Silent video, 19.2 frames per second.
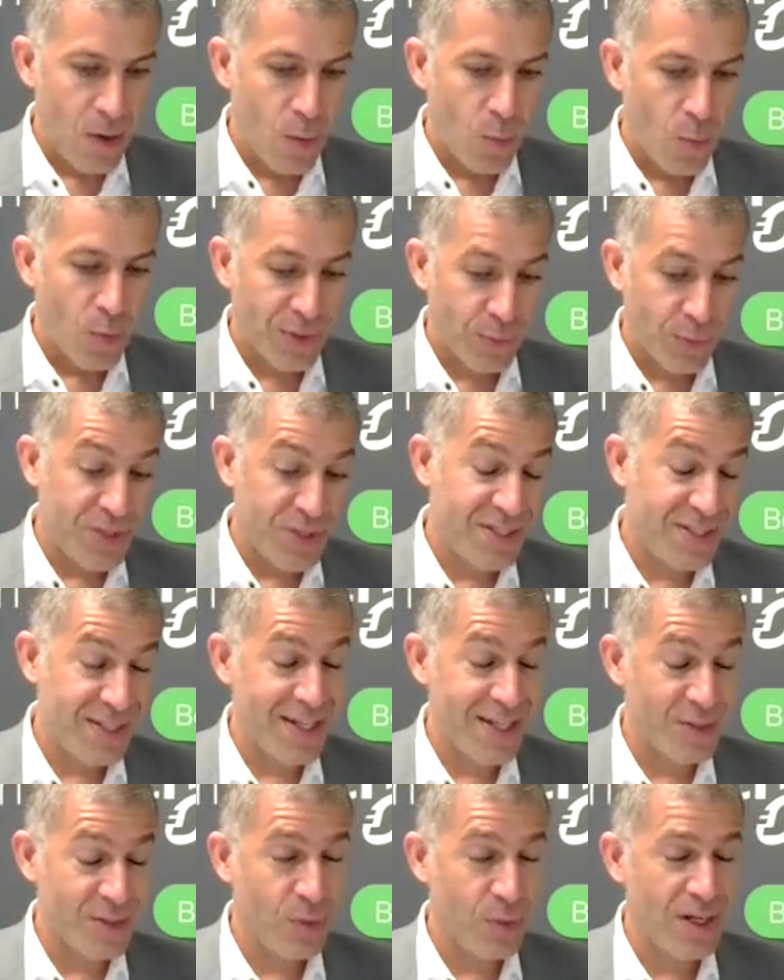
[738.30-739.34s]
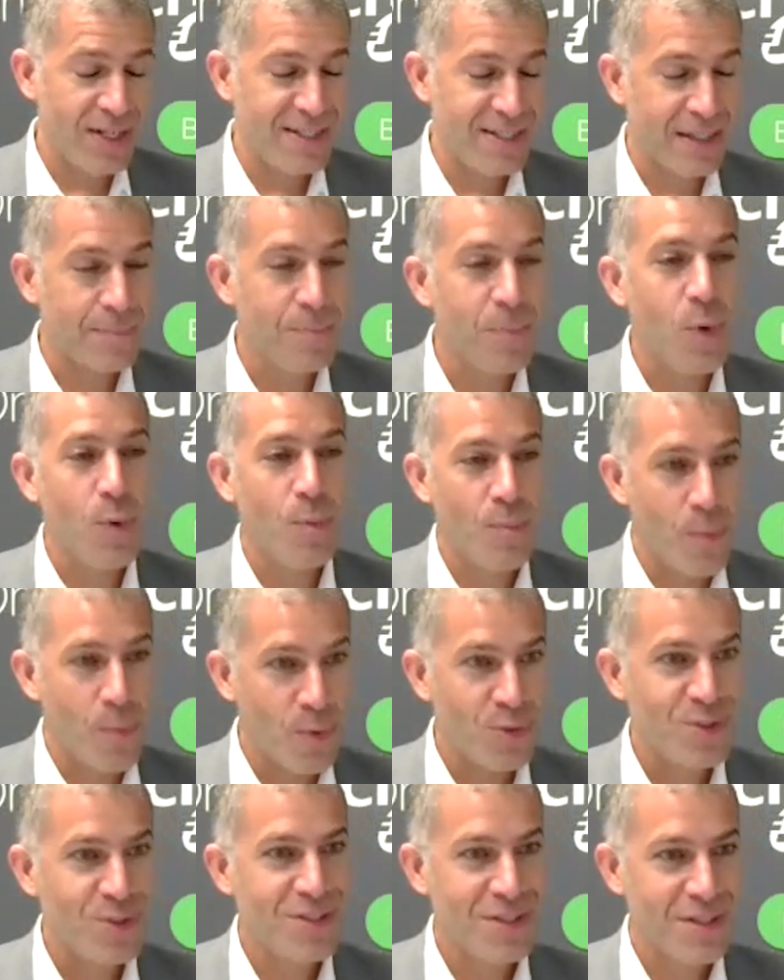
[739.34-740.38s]
What we see as well is that
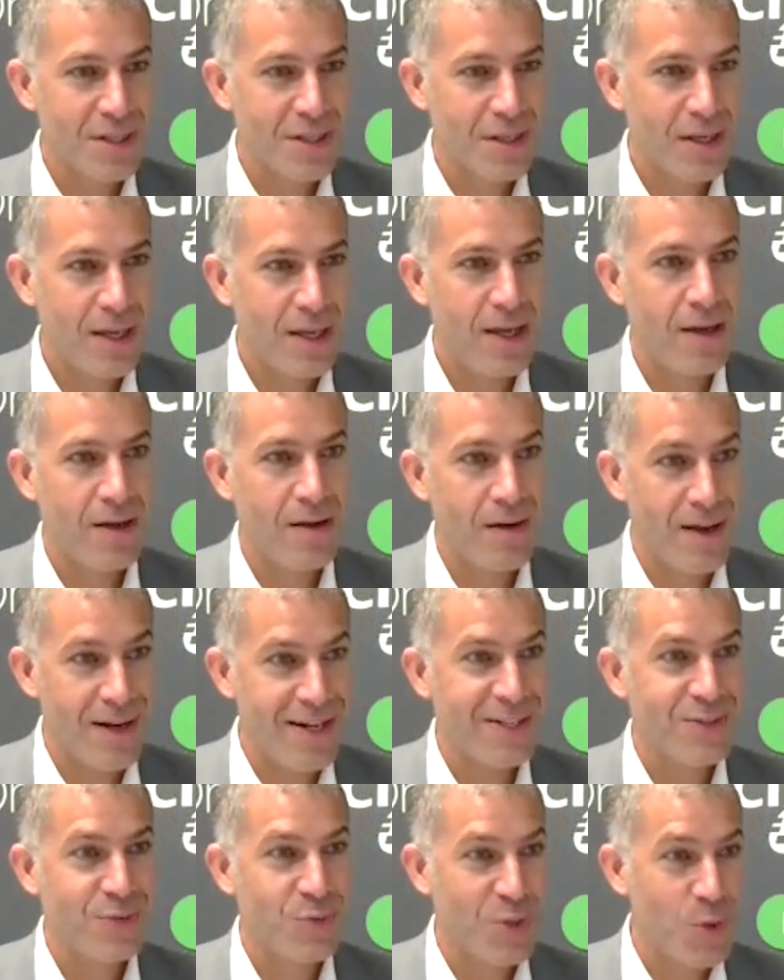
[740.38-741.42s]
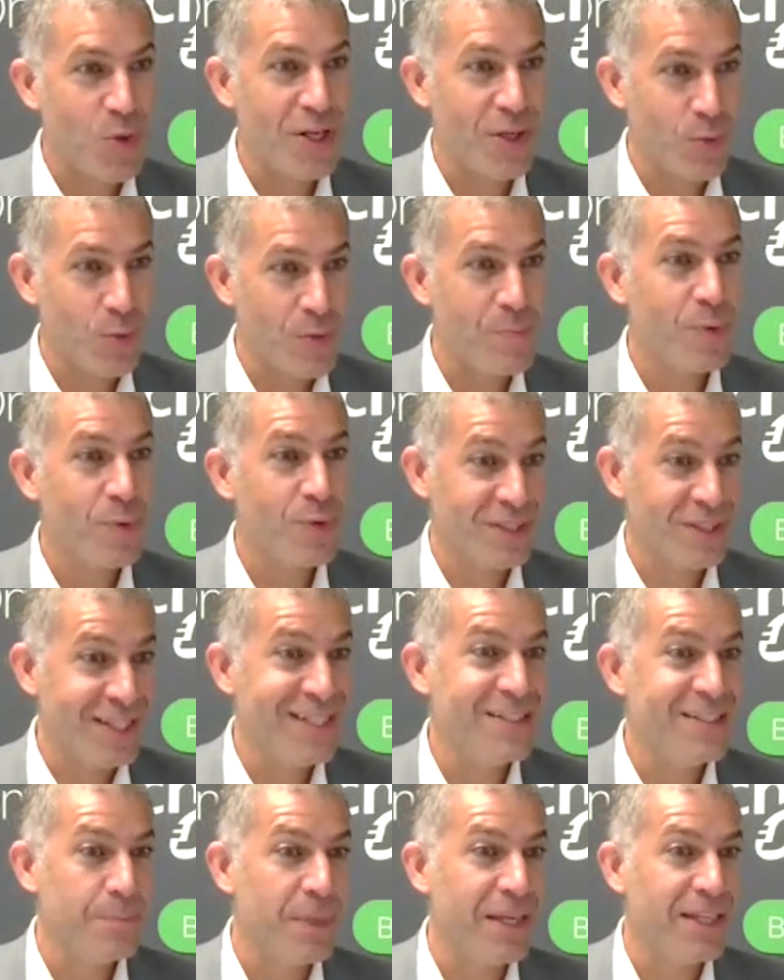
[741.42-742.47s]
most electrical equipment
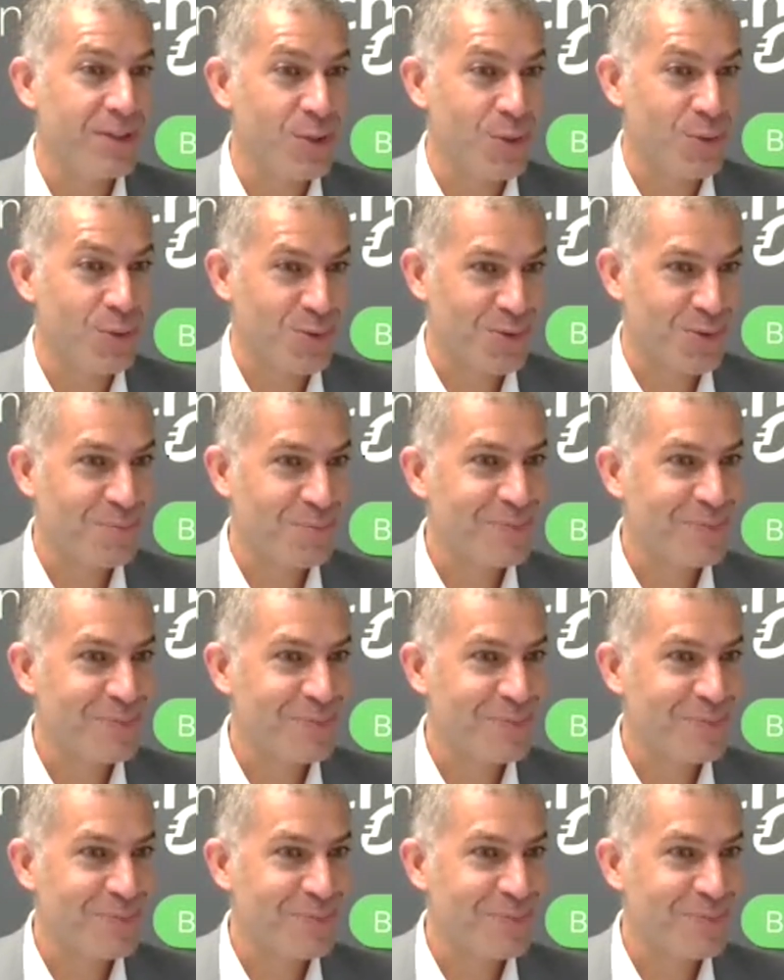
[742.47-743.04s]
need maintenance.